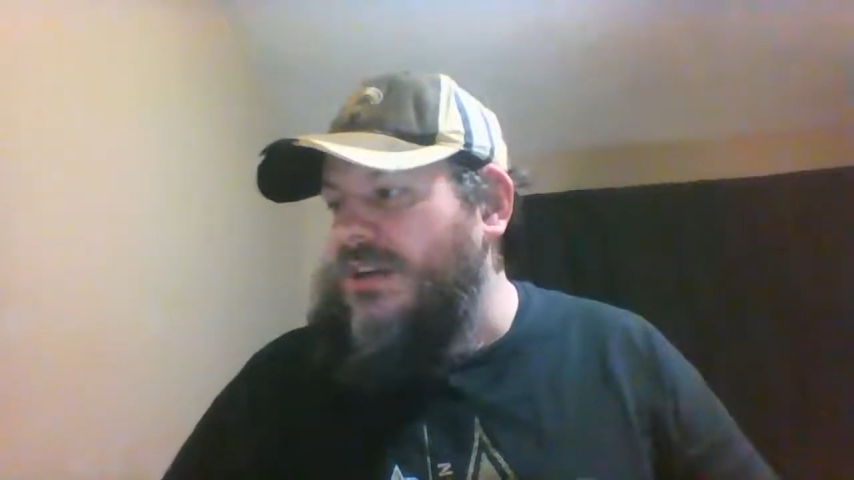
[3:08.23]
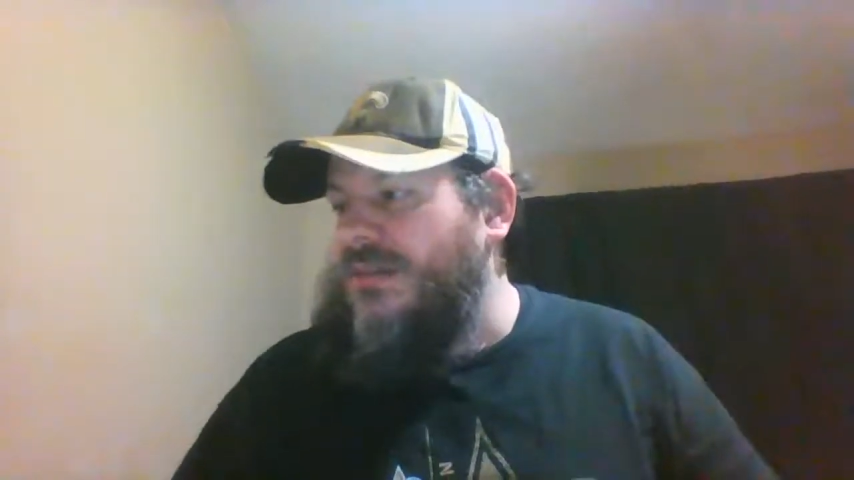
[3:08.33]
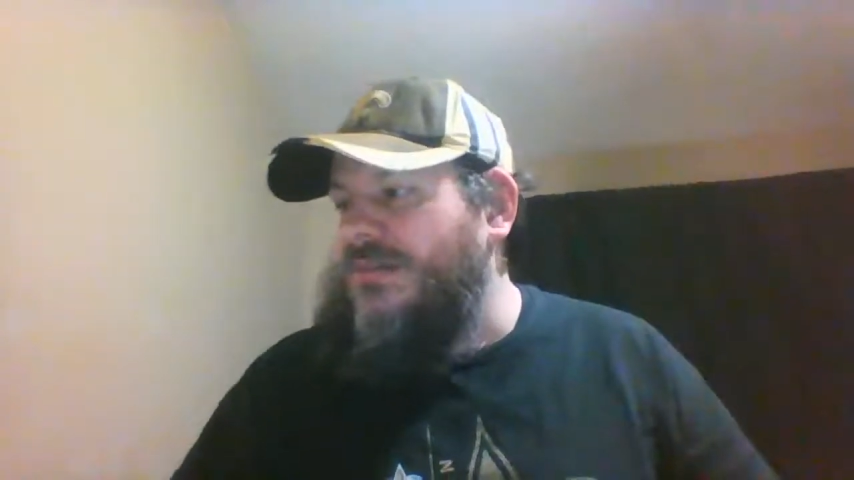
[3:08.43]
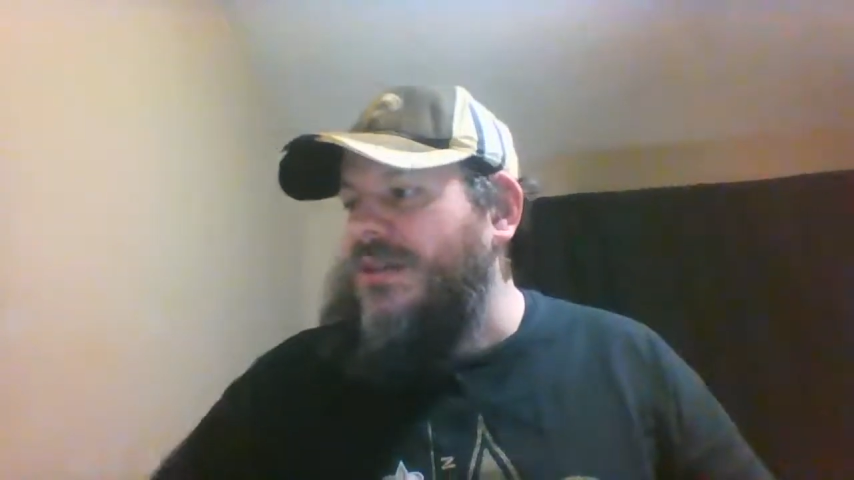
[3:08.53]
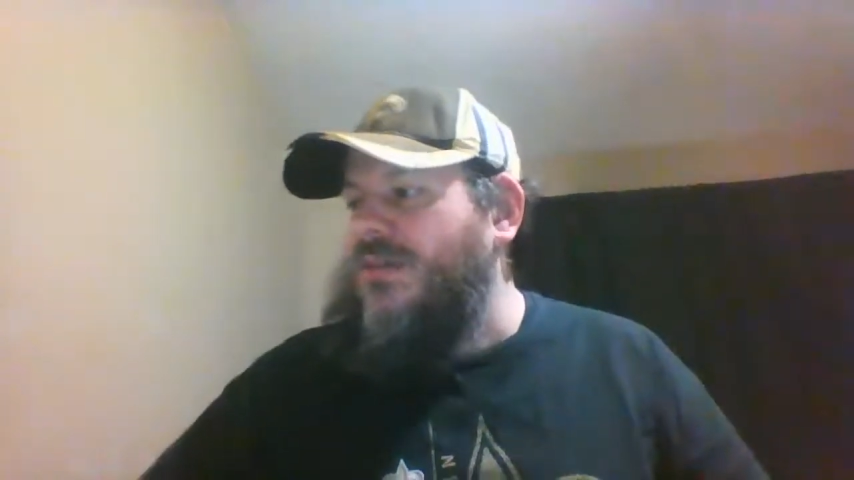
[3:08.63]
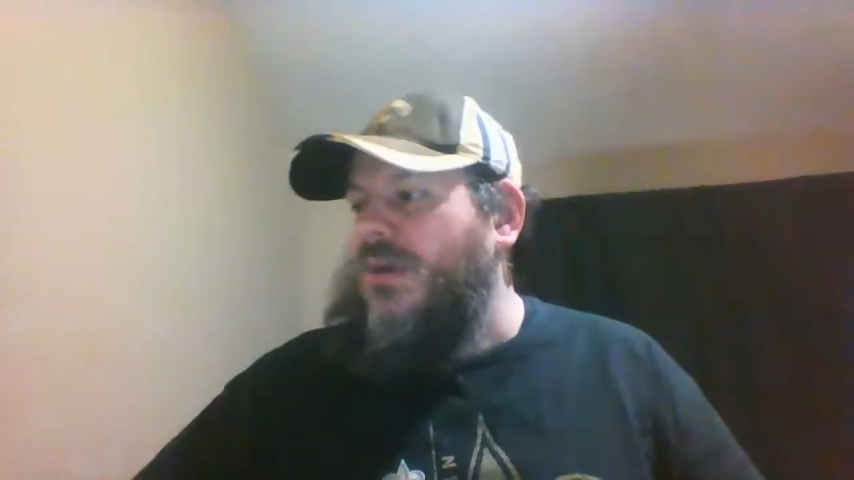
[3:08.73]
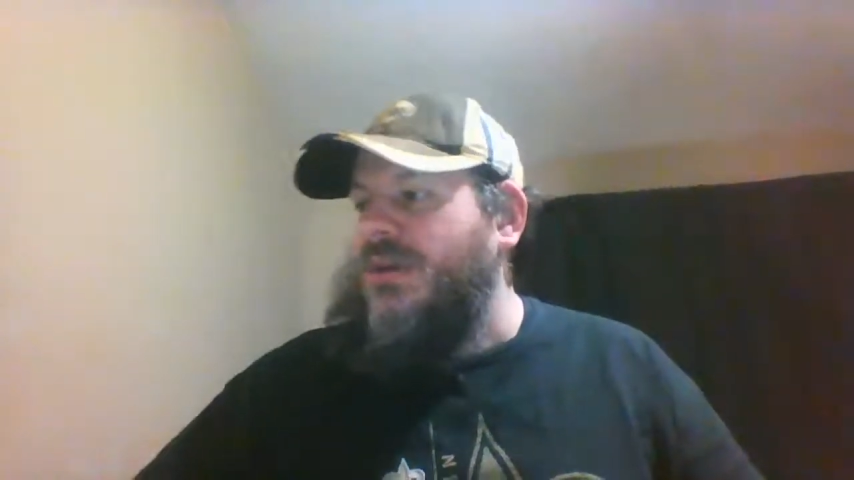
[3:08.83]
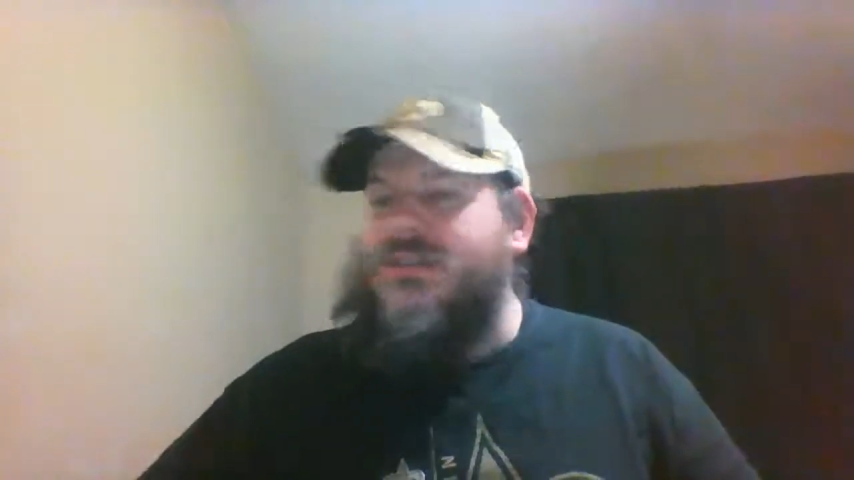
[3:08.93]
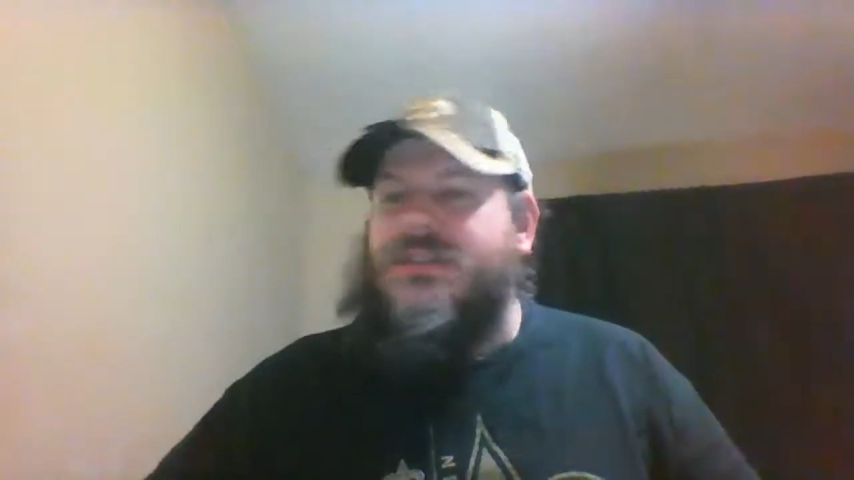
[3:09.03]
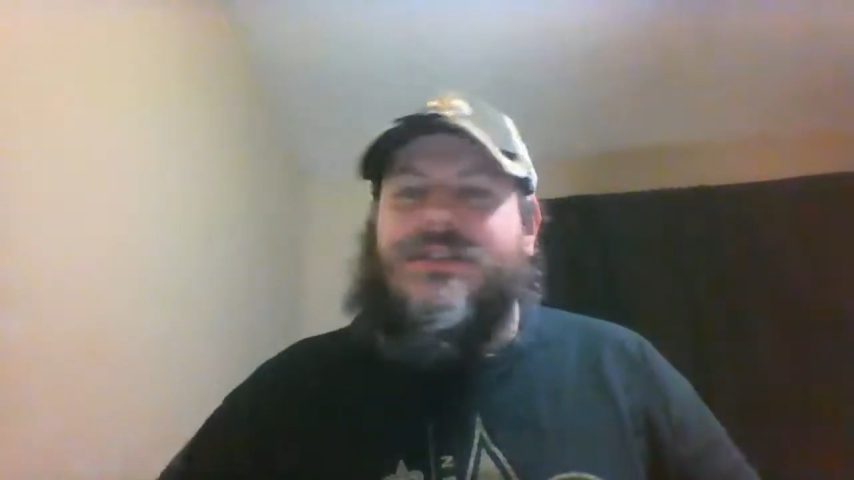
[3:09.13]
I mean, it
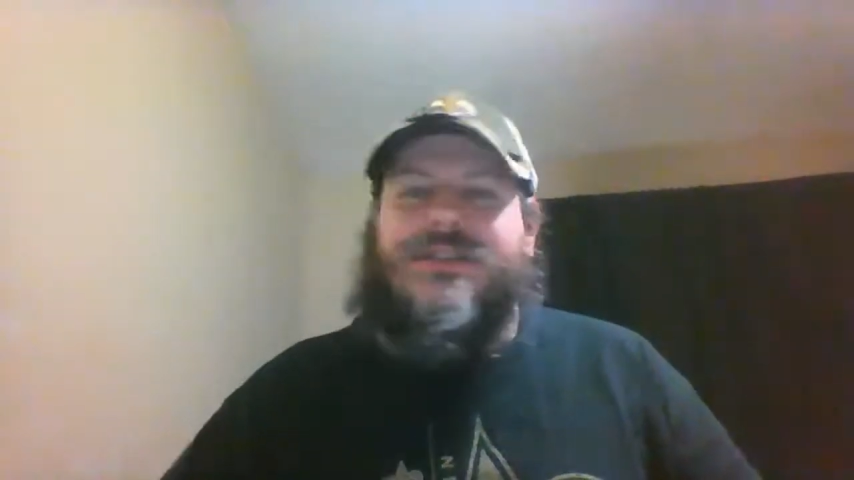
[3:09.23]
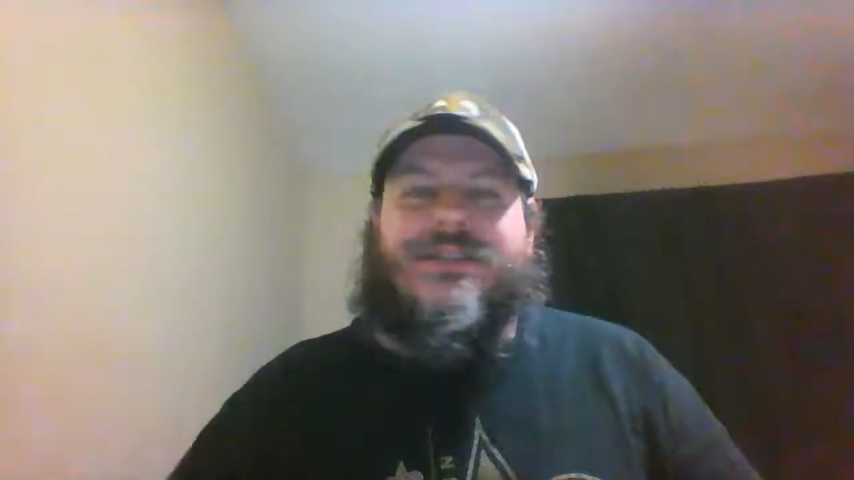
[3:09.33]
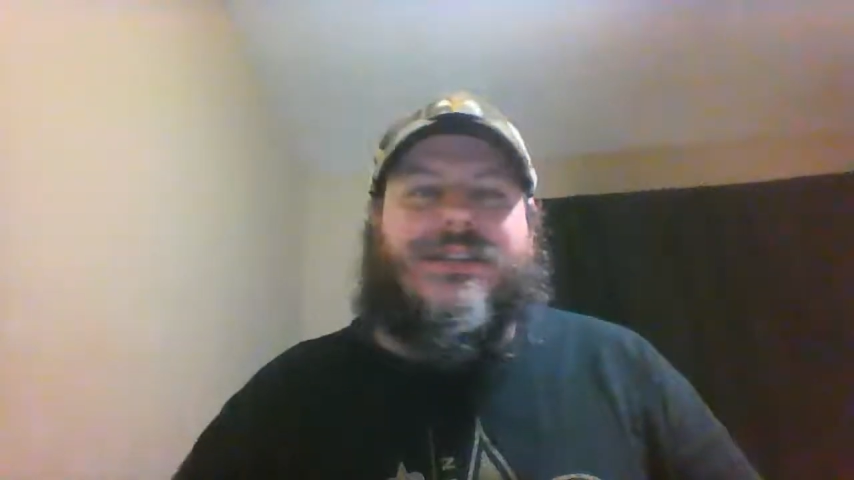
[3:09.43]
wasn't